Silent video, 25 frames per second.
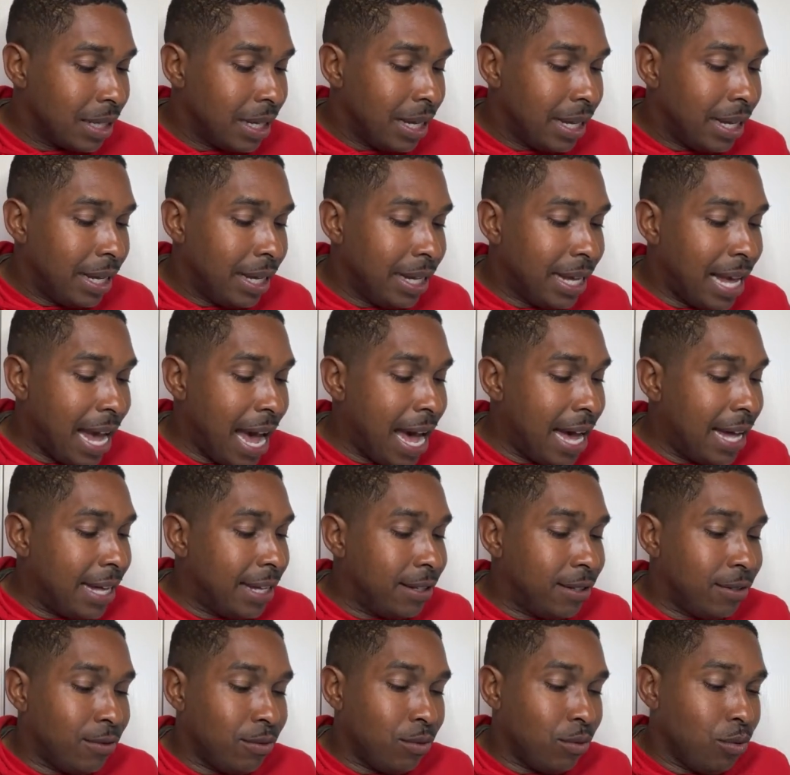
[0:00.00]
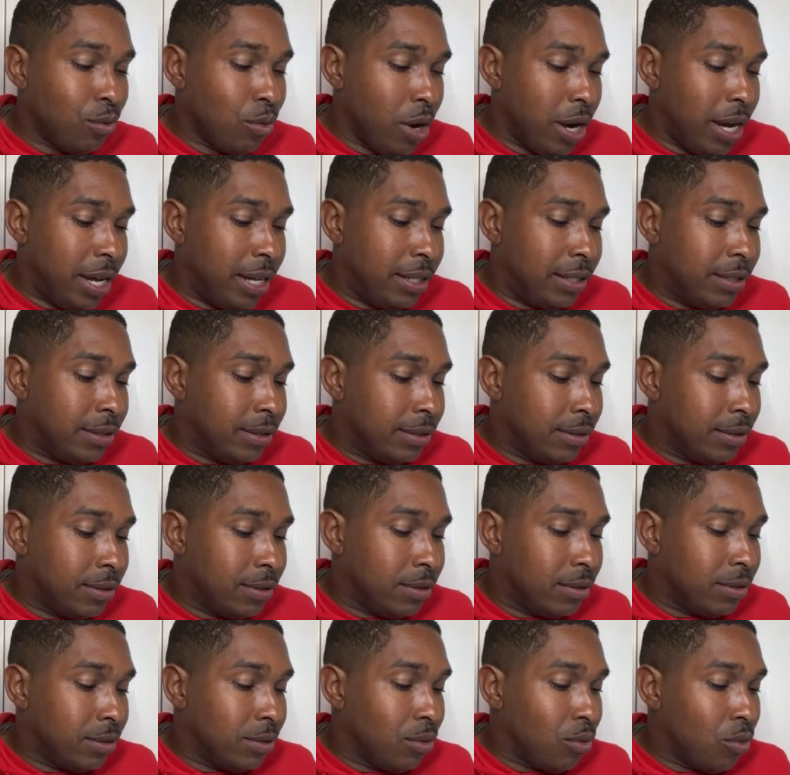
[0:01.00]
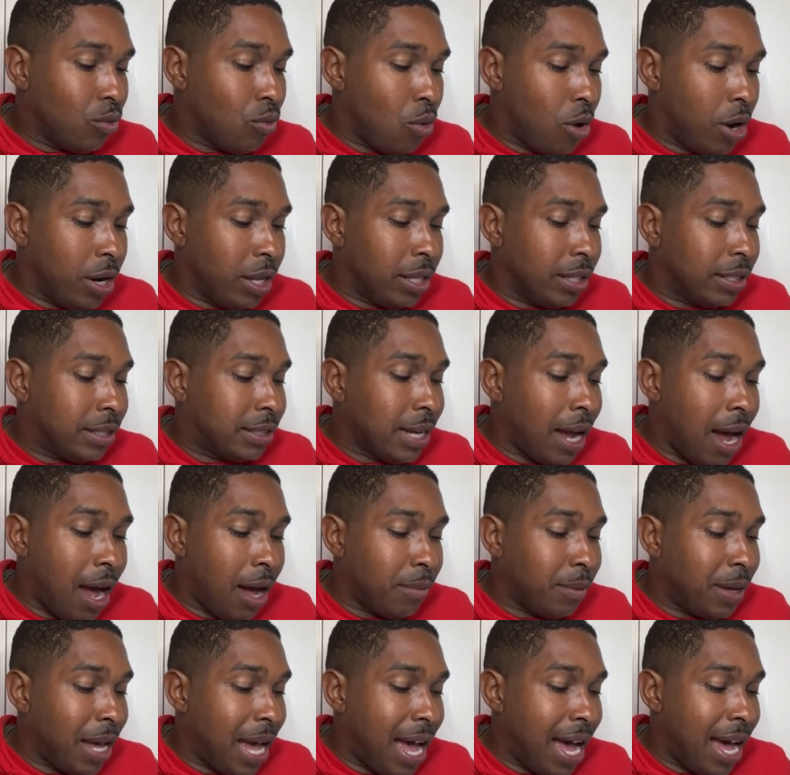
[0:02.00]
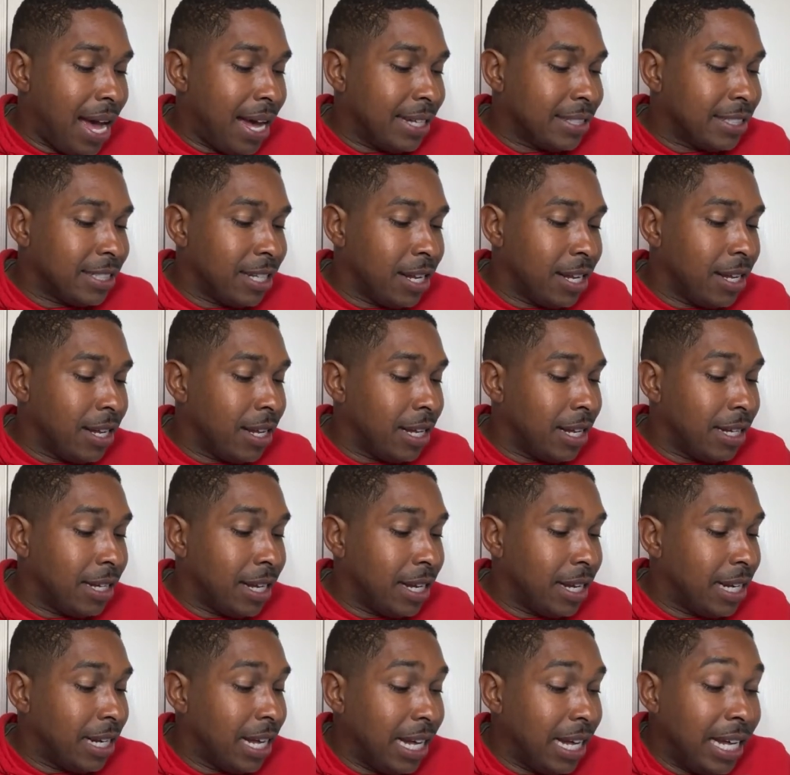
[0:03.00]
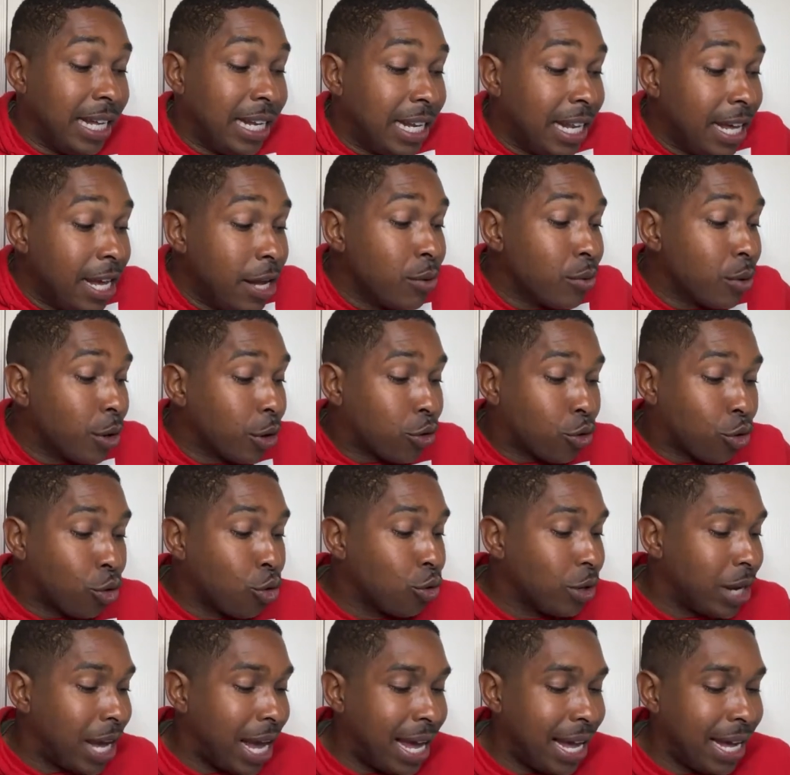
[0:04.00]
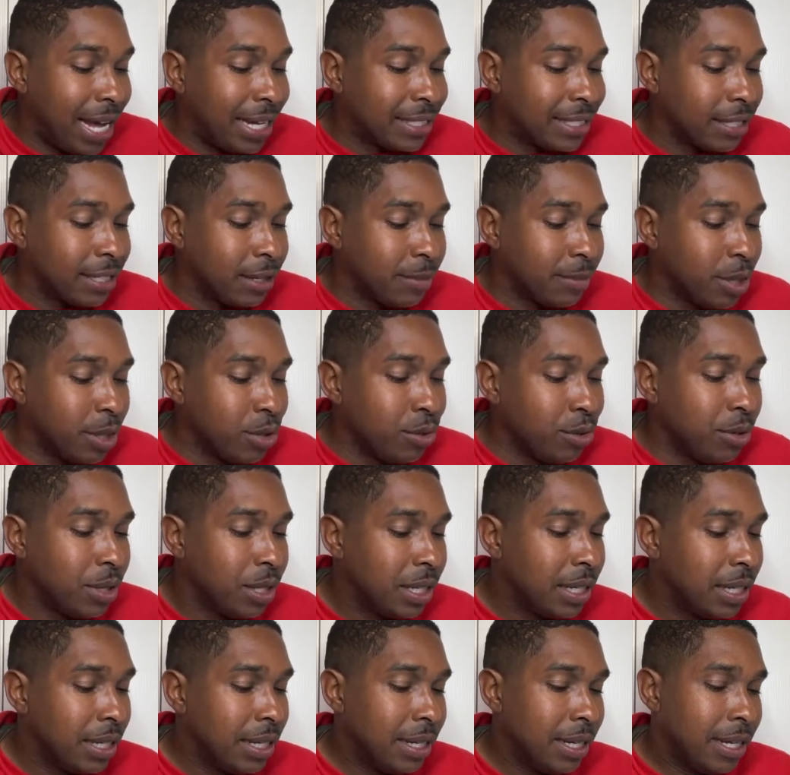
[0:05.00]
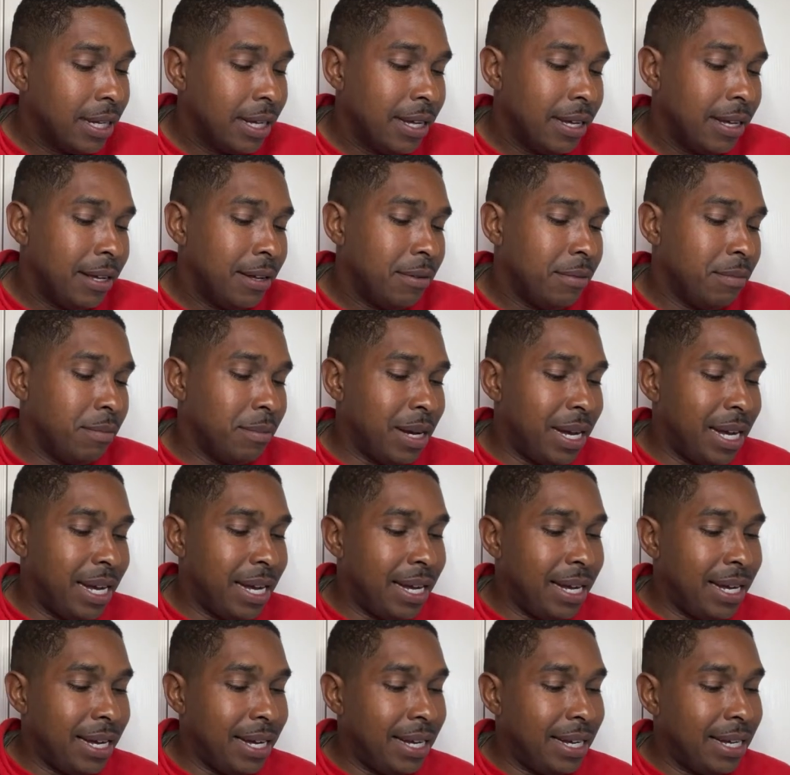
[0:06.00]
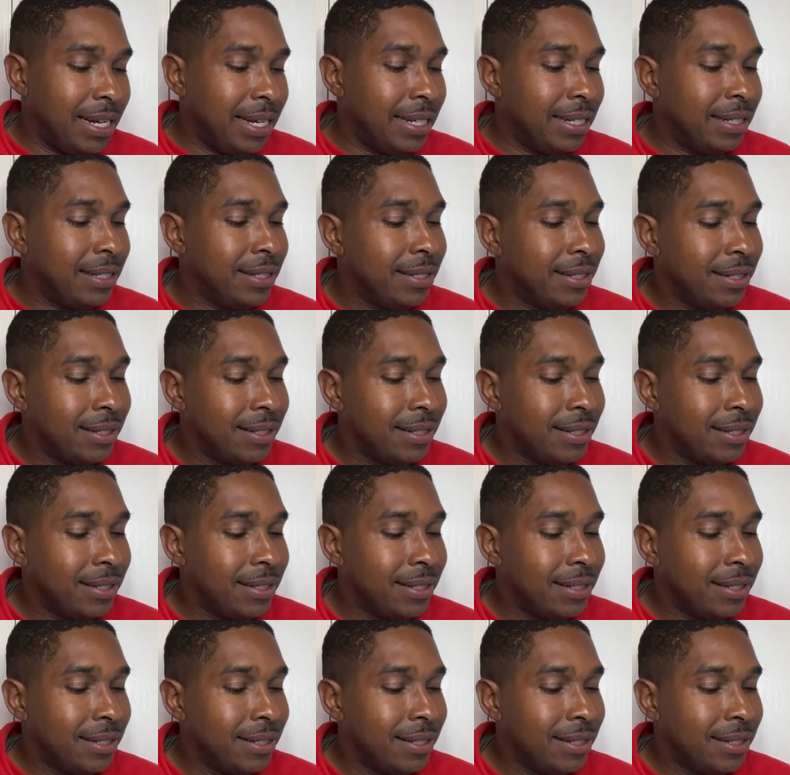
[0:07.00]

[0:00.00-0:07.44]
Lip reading: He got what? One of the top guys, the elite recruit at SMU. Man.